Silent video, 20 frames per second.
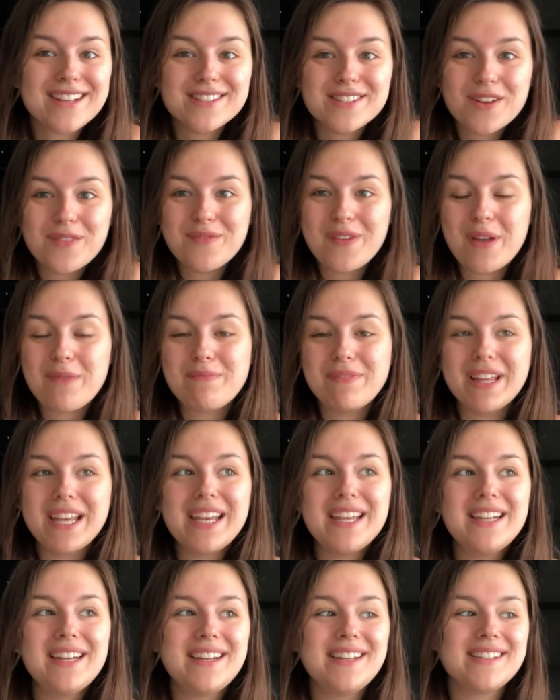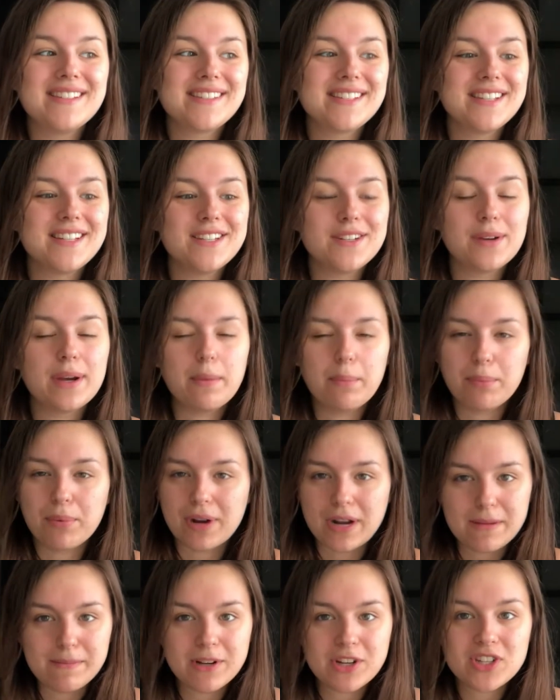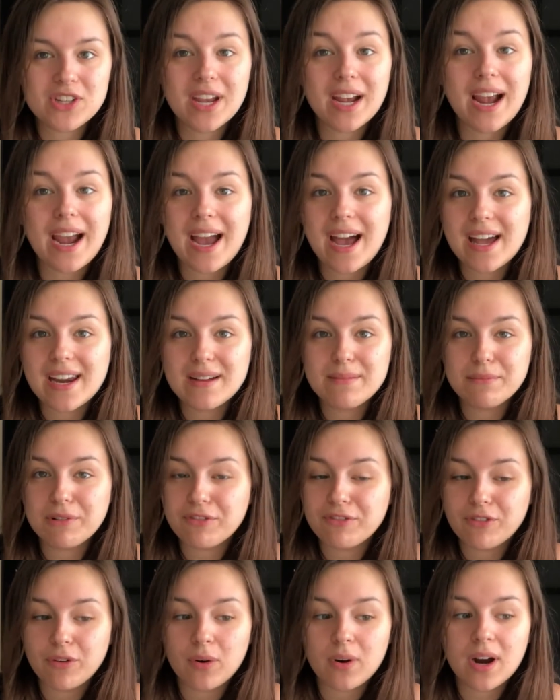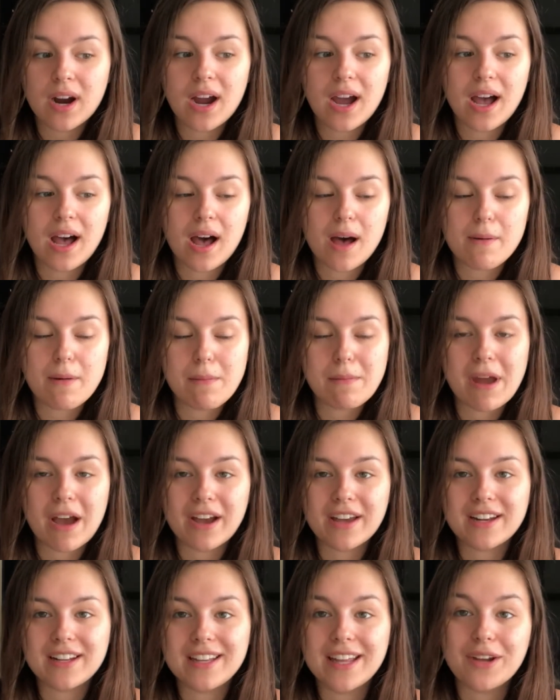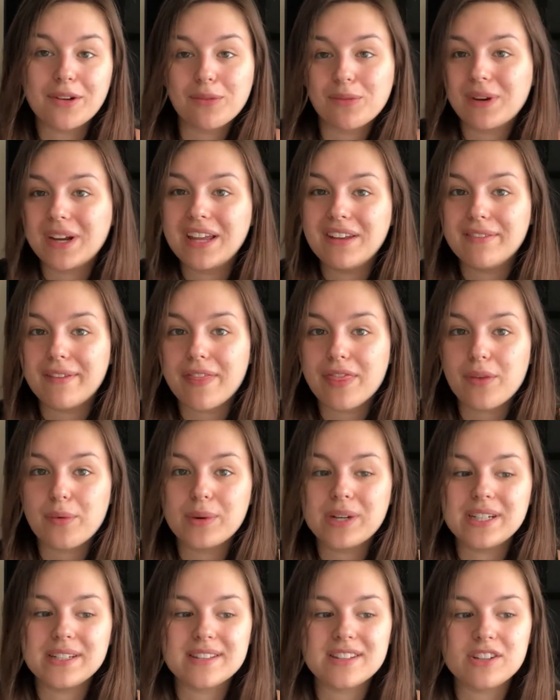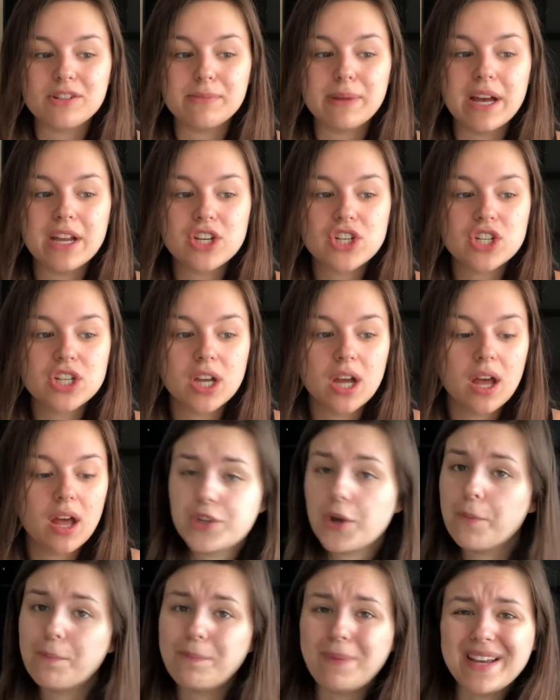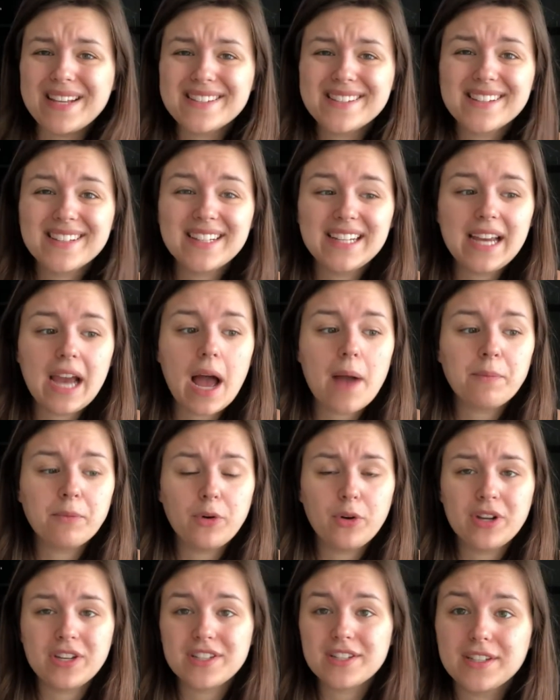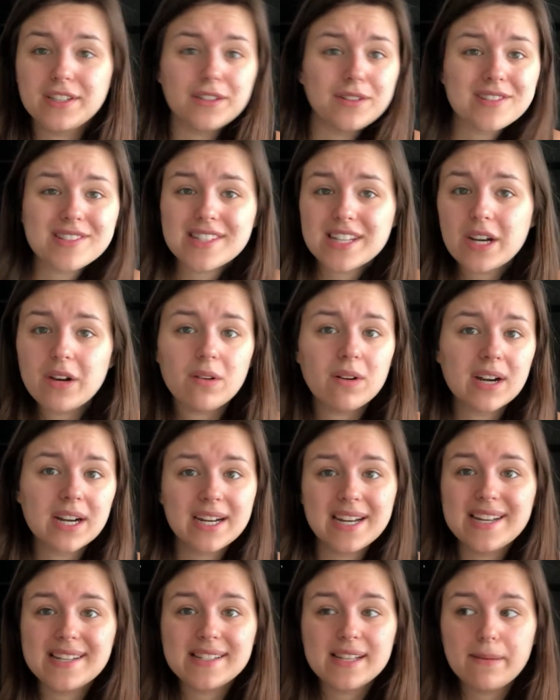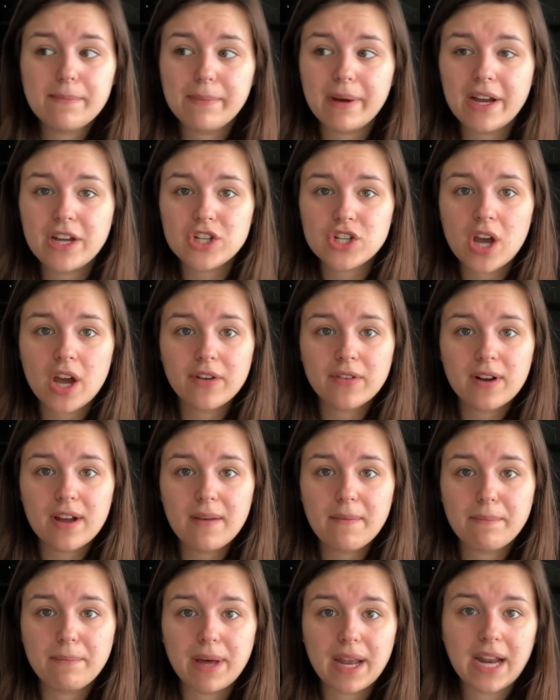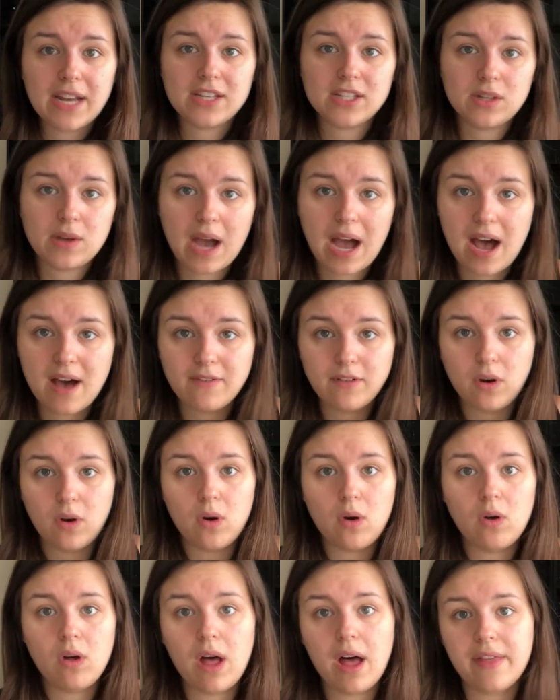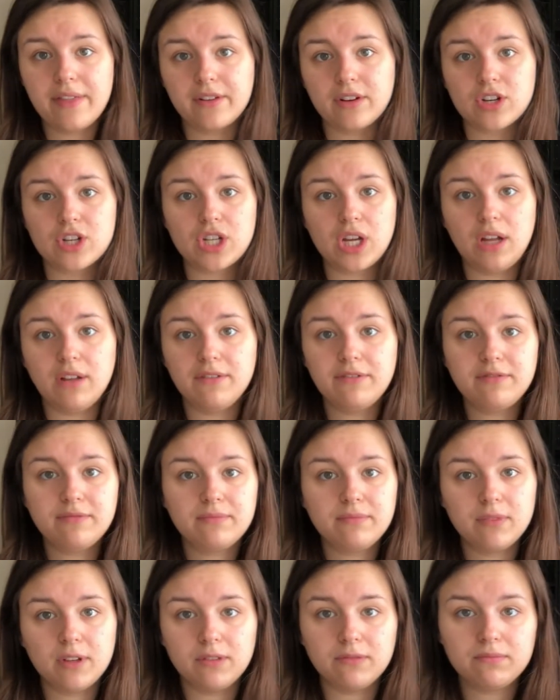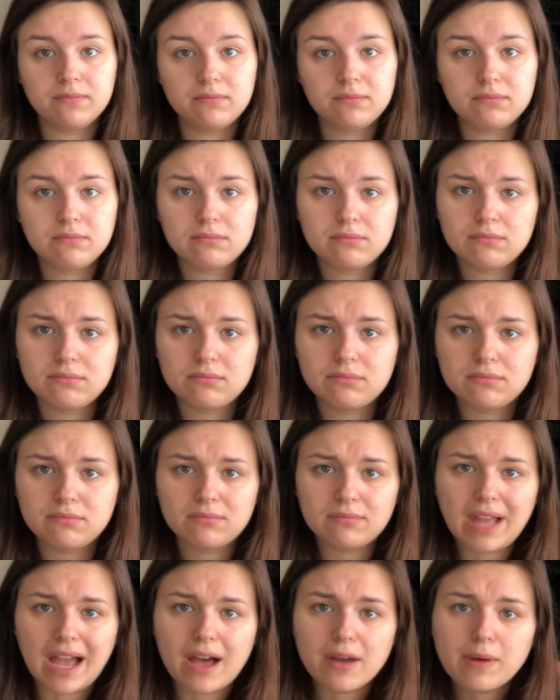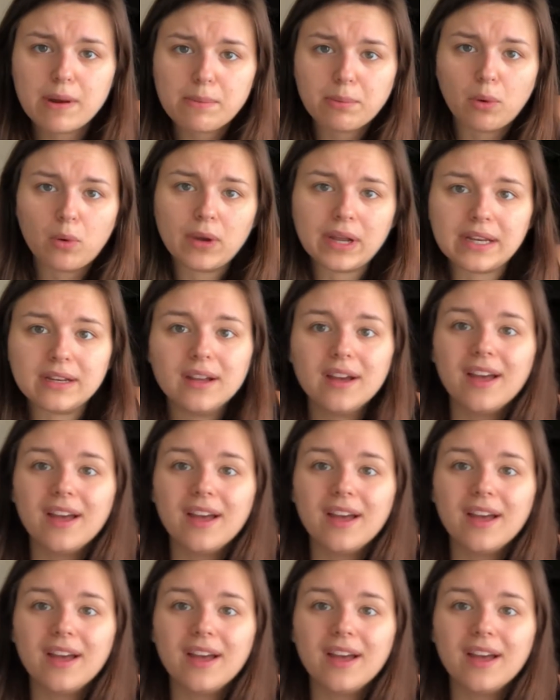so my plan is to do it pretty much like I had it before. I'm not gonna like reinvent the wheel too much. So basically I'm going loosely organize it by genre, but I do have a whole other shelf of, how do I point?